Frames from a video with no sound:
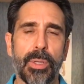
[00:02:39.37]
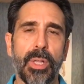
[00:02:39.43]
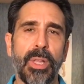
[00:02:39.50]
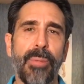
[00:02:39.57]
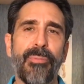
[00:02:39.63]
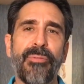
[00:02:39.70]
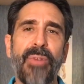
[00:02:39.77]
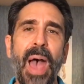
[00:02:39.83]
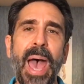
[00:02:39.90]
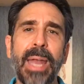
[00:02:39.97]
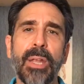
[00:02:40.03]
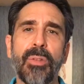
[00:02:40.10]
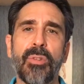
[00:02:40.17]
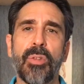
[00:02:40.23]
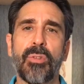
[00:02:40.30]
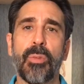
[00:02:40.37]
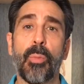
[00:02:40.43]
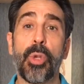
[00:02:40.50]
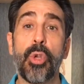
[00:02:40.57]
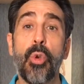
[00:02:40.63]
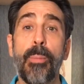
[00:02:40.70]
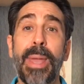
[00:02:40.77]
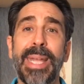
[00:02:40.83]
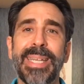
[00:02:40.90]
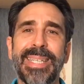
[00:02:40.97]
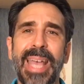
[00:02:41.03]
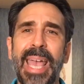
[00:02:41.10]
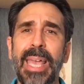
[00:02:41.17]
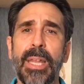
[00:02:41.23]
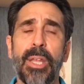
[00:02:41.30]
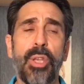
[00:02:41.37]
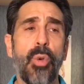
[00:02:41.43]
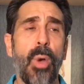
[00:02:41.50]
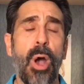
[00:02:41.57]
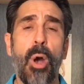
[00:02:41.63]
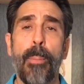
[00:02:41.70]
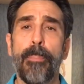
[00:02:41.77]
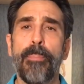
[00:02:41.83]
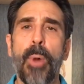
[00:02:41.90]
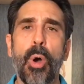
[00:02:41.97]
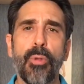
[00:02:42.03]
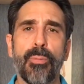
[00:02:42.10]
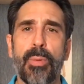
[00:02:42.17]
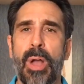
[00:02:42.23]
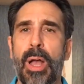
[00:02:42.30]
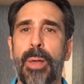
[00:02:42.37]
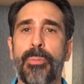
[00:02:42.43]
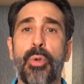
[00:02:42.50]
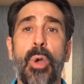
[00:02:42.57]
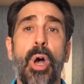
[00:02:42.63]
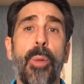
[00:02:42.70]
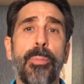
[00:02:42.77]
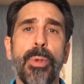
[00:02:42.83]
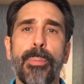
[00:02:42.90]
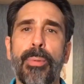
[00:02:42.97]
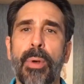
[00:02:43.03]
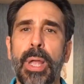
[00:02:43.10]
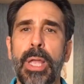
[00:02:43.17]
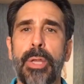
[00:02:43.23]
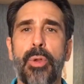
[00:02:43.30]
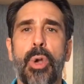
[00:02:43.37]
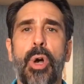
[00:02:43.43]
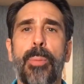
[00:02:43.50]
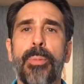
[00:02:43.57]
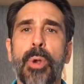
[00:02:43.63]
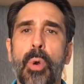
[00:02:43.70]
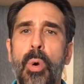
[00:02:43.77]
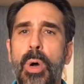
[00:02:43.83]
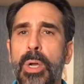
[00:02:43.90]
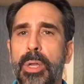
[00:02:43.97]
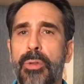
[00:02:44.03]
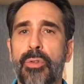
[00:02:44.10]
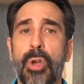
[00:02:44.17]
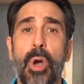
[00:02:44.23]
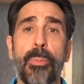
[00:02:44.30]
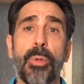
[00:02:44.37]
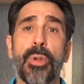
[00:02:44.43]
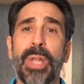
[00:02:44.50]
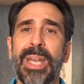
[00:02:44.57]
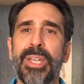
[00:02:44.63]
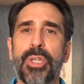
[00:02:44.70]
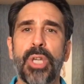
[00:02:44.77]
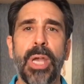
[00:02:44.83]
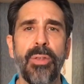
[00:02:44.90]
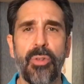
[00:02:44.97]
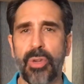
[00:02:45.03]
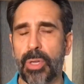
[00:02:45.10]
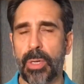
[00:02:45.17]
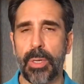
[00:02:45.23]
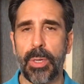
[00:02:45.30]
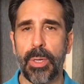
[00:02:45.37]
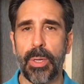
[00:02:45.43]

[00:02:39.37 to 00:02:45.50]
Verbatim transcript: The lymphatic system, when you maintain it, you help most problems. You help your brain, you help your organs, you help your digestion.